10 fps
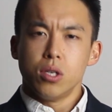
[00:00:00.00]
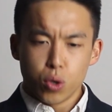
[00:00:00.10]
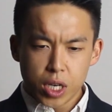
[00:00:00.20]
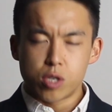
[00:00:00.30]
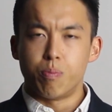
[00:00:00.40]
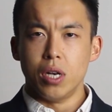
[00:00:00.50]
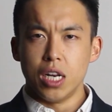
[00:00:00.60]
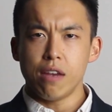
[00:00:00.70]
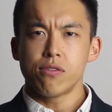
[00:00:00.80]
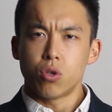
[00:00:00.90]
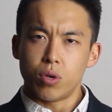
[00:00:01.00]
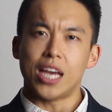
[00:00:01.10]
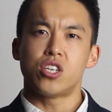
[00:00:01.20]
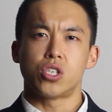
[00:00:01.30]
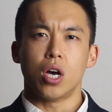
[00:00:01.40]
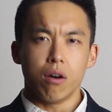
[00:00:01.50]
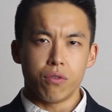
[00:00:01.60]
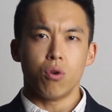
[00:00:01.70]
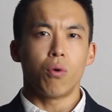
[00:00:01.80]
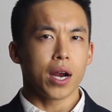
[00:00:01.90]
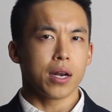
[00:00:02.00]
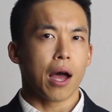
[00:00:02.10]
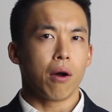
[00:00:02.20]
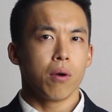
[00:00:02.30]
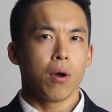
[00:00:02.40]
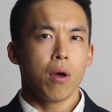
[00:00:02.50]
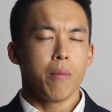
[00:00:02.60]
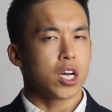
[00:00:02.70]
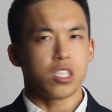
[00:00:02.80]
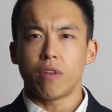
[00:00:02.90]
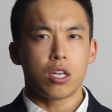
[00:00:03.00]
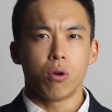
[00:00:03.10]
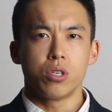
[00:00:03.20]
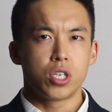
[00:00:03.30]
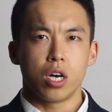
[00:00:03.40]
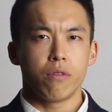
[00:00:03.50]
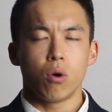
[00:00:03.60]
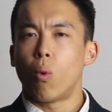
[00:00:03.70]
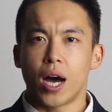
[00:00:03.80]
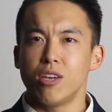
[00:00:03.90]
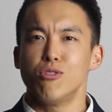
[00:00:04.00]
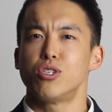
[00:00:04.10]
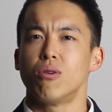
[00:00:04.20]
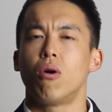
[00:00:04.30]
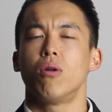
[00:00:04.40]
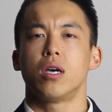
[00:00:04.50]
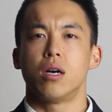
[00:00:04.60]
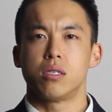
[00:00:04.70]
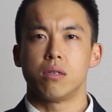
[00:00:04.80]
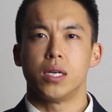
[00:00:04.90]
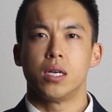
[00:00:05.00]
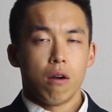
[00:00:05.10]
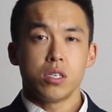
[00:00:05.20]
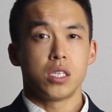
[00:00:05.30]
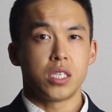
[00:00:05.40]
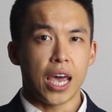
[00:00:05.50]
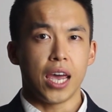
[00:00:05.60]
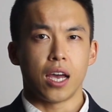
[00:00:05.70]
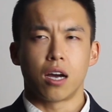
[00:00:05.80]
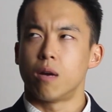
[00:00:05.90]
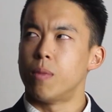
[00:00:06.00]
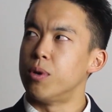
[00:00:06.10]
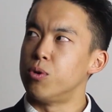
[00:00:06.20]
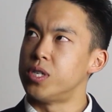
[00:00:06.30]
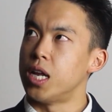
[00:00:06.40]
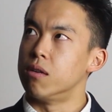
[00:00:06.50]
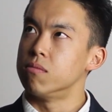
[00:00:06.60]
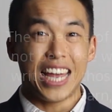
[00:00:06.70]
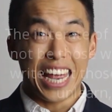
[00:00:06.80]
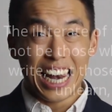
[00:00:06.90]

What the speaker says: do these beliefs, do they serve you right now? Because if they don't serve you, why are you still holding on to it? There is a saying, I can't remember who said it, the